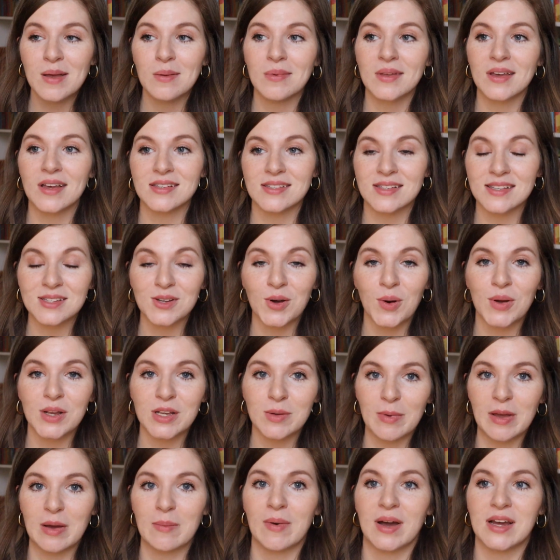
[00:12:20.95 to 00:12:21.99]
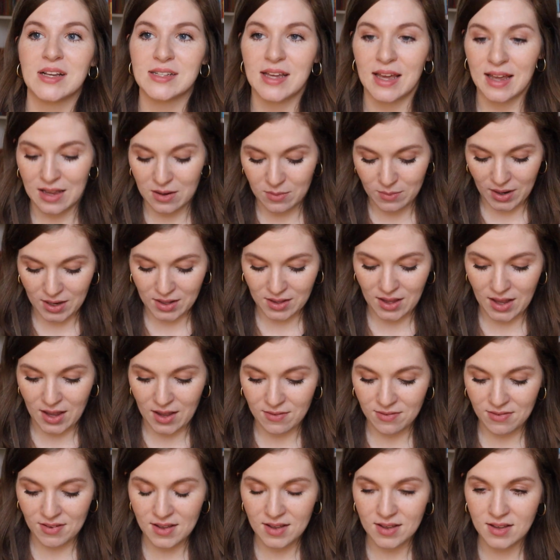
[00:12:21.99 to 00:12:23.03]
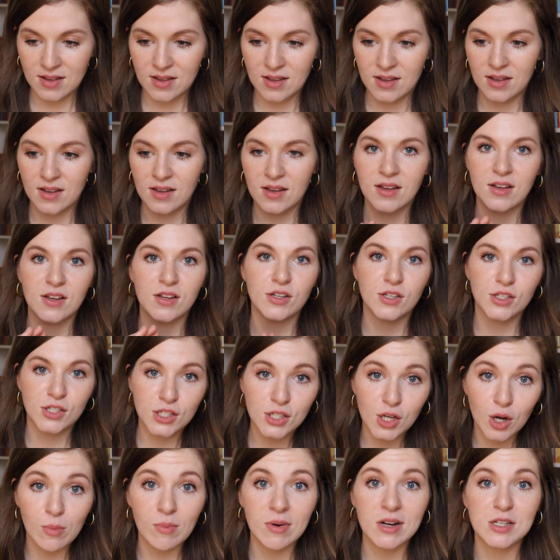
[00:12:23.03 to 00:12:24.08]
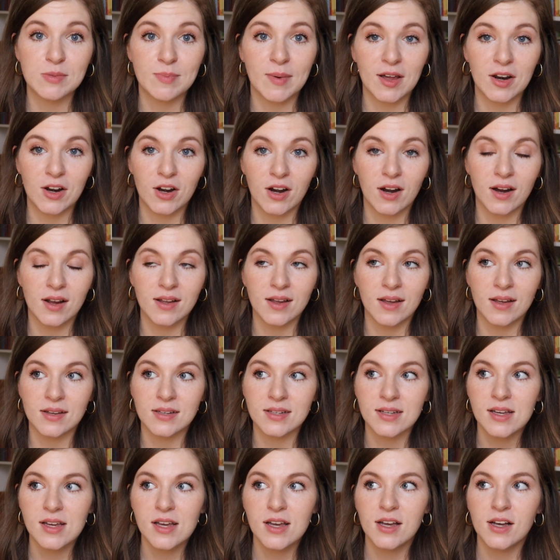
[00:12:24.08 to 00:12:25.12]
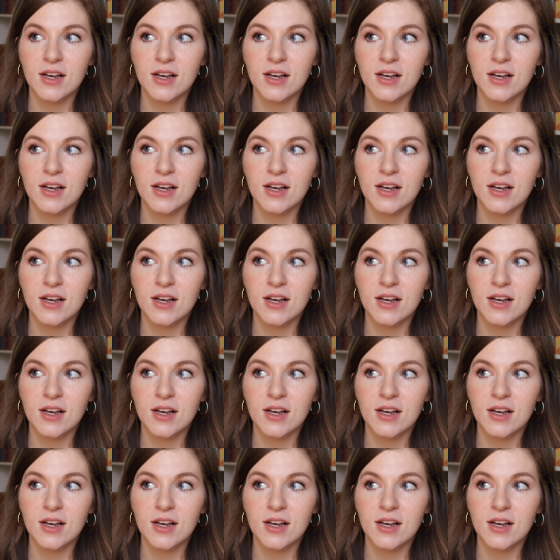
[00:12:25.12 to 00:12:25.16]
because it's going to make my day and my life so much better and